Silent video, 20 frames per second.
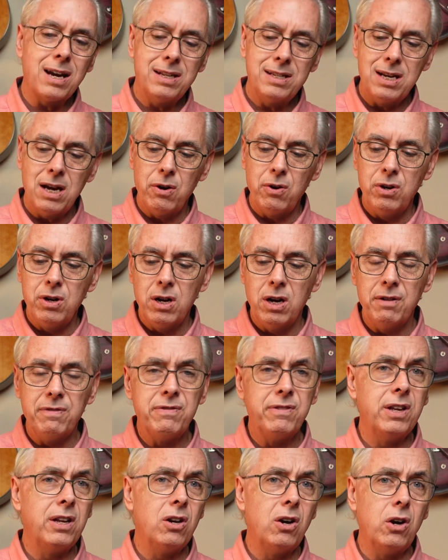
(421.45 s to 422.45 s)
it down enough,
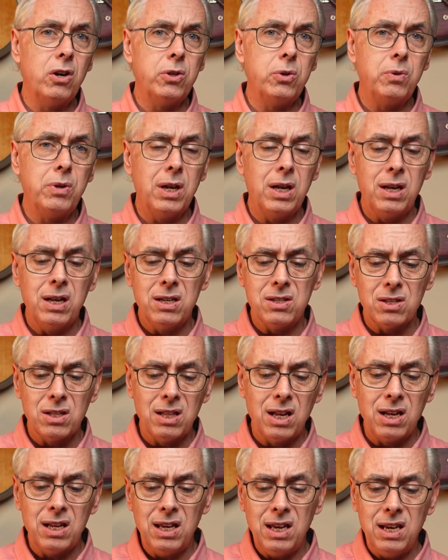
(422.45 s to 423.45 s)
then all you get is a
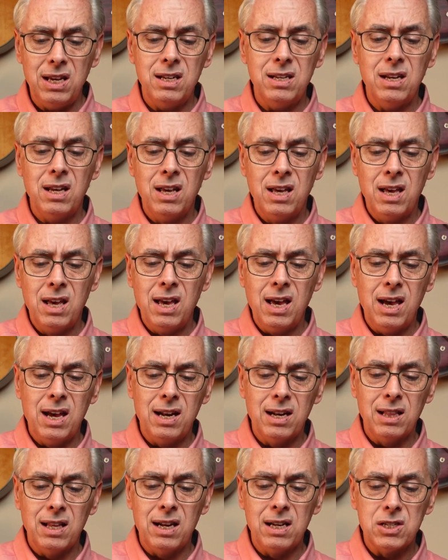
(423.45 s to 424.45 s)
lot of heat and
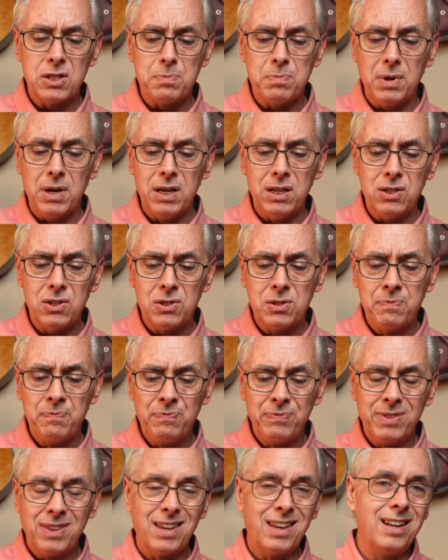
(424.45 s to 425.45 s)
a lot of spice.
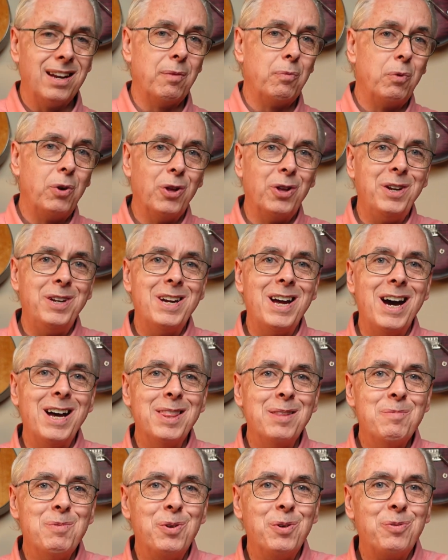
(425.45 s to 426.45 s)
And I'm really not in
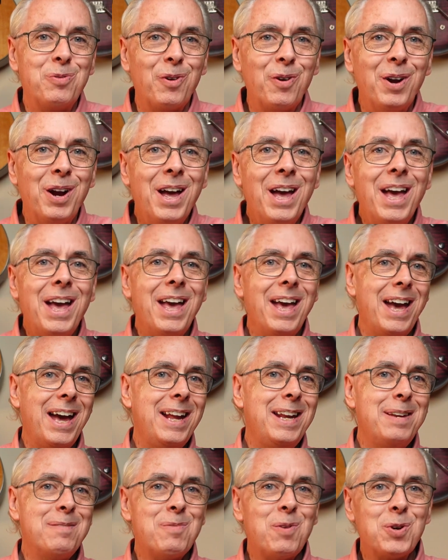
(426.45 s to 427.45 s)
the mood for
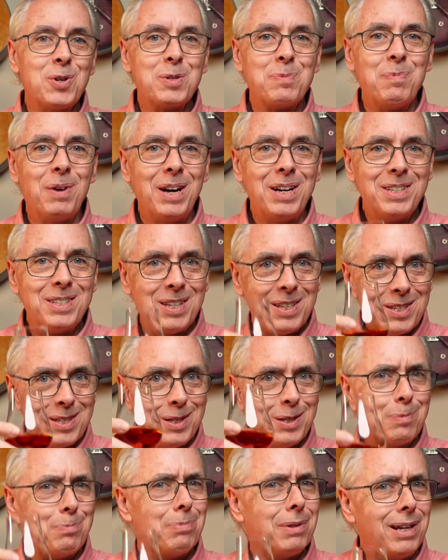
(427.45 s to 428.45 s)
any more spice. This
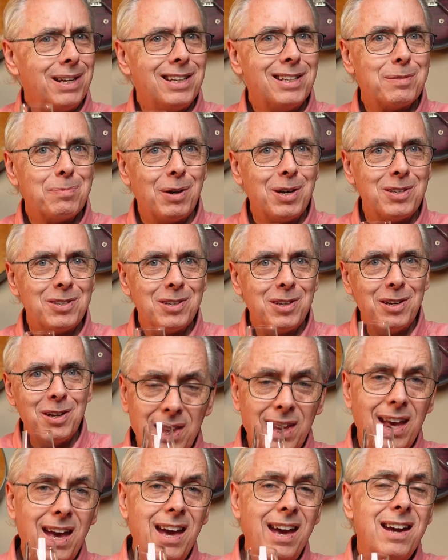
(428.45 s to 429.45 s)
is plenty spicy
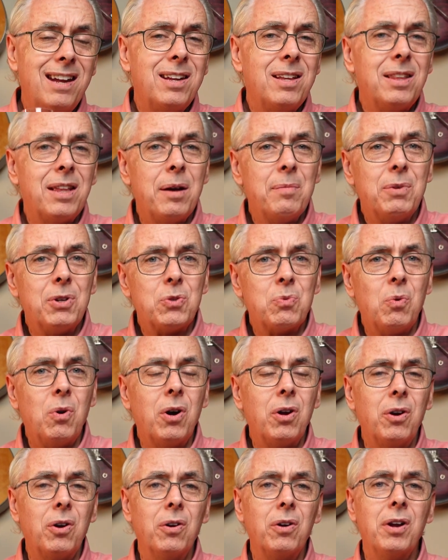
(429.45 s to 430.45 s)
enough. Adding that much
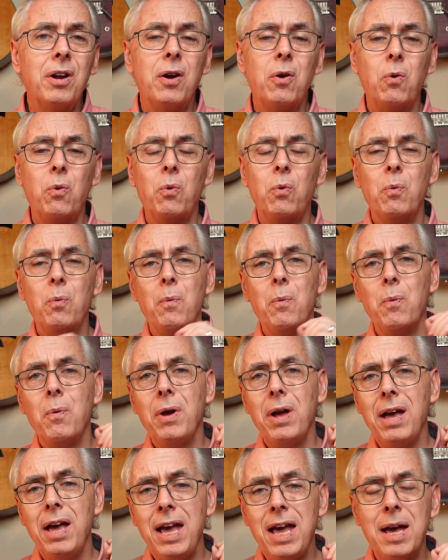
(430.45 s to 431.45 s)
water
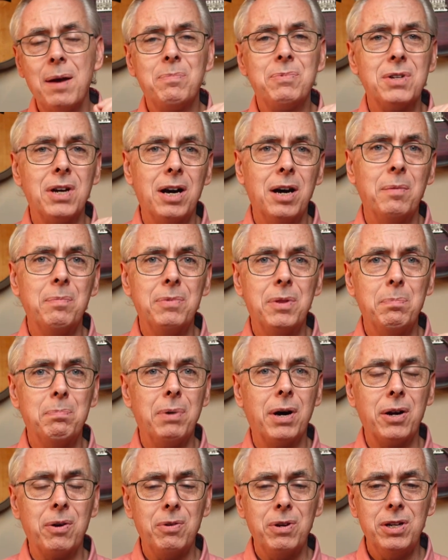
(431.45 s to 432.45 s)
amped up the
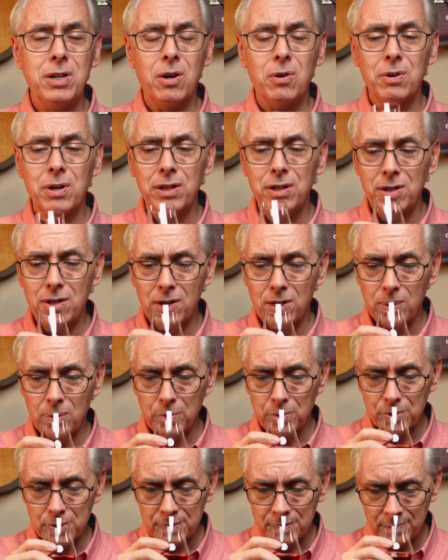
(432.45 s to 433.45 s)
buttery note on the
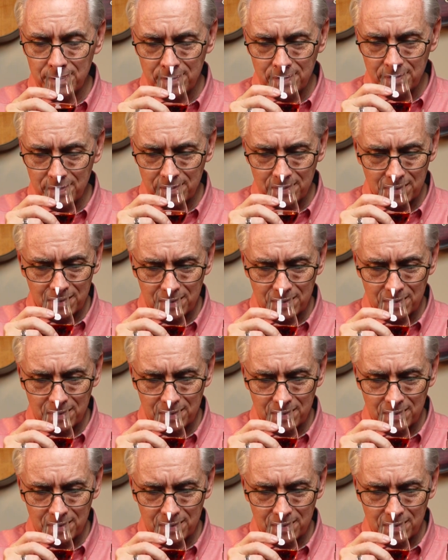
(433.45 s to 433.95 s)
nose, and I'm